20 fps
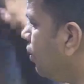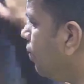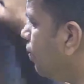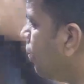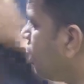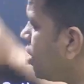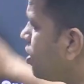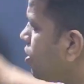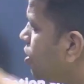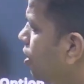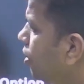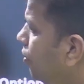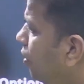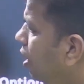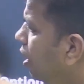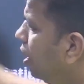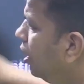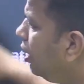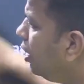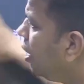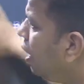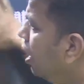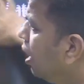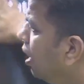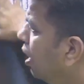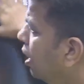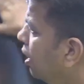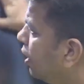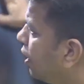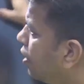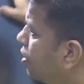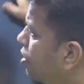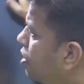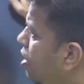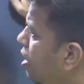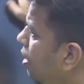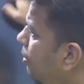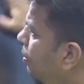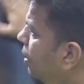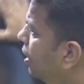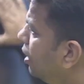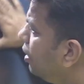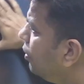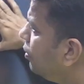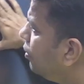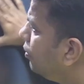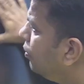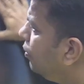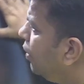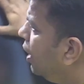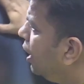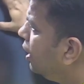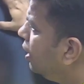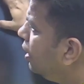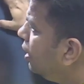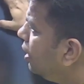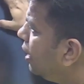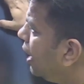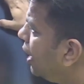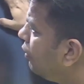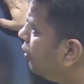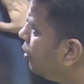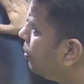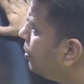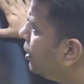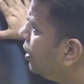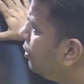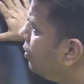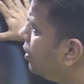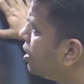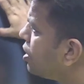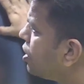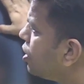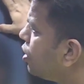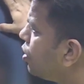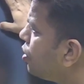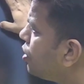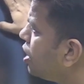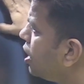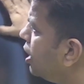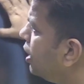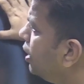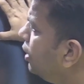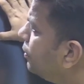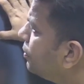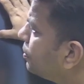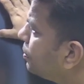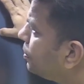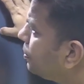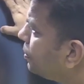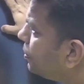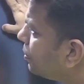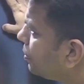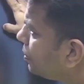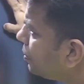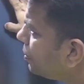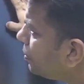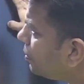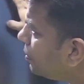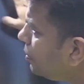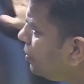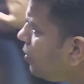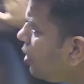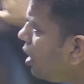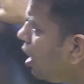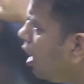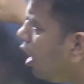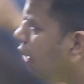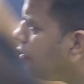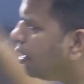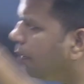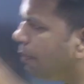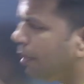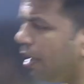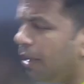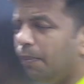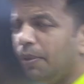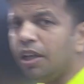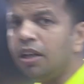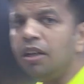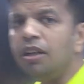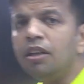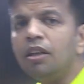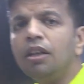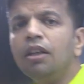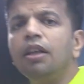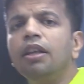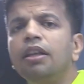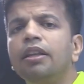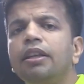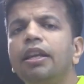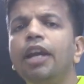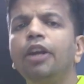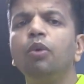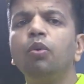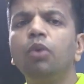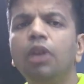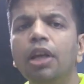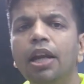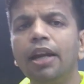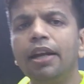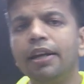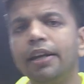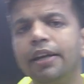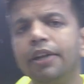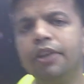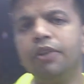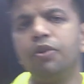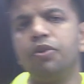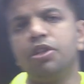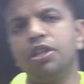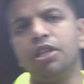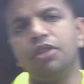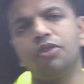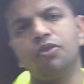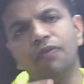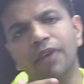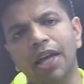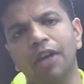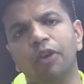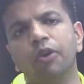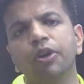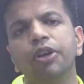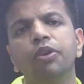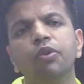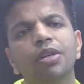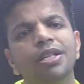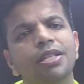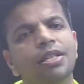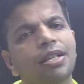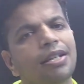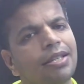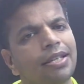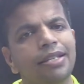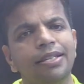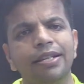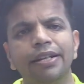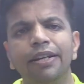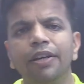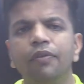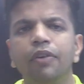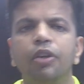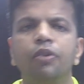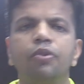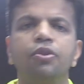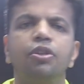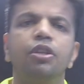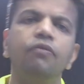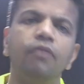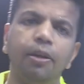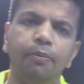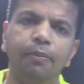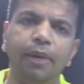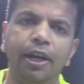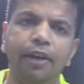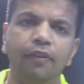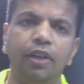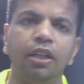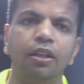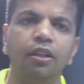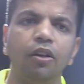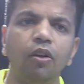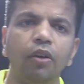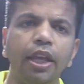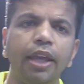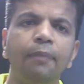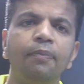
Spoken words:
first of all the question number 1, that would be the first question of the paper. There are total 100 questions. We are going to discuss each and every question one by one. Okay,